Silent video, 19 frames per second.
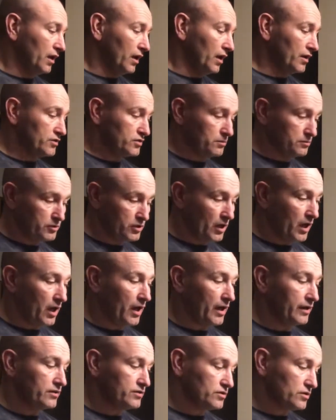some
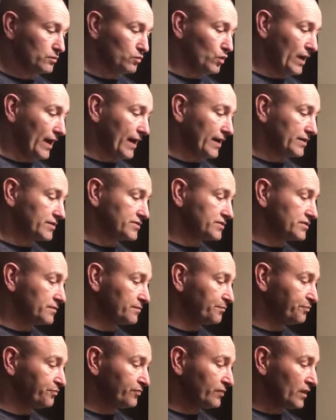dye, some wax,
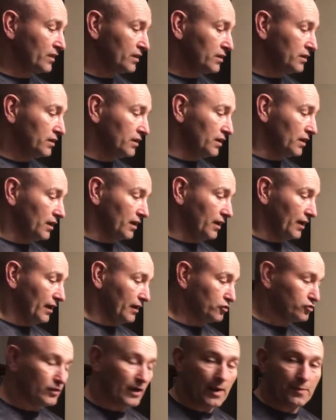
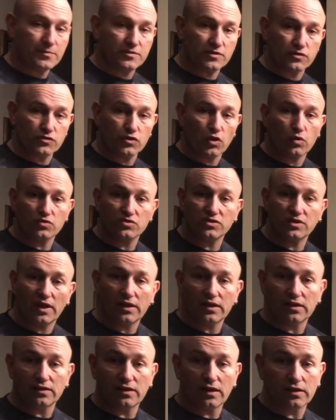traps
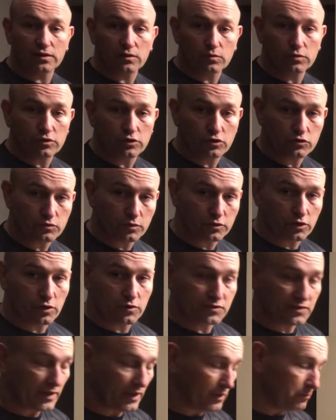associated that you would use with
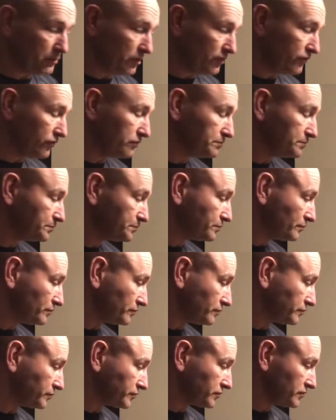those animals,
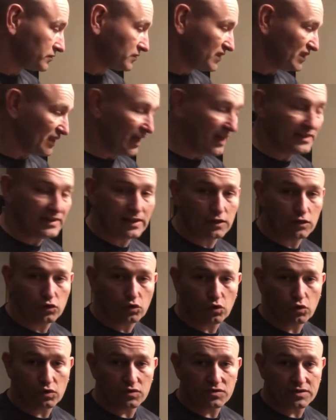and then
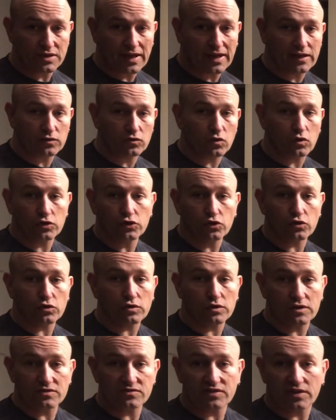lures and or
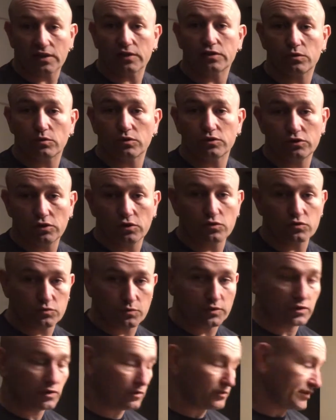urines that you would use with
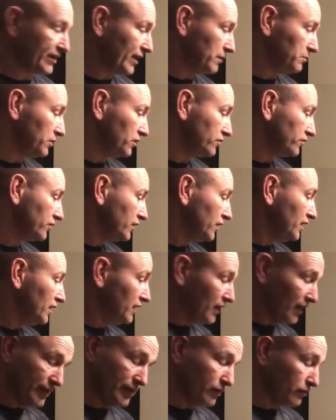those animals.
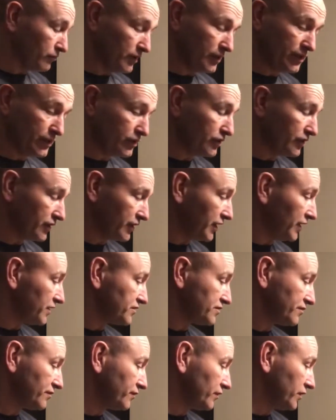And they're really good
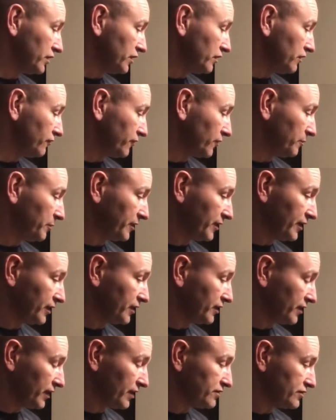kits. For beginner
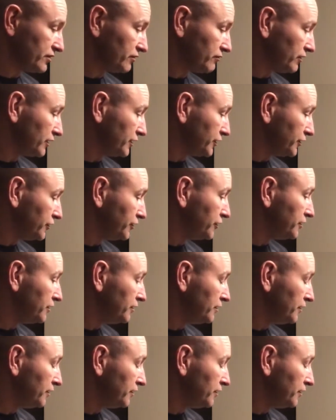kits, they're really good.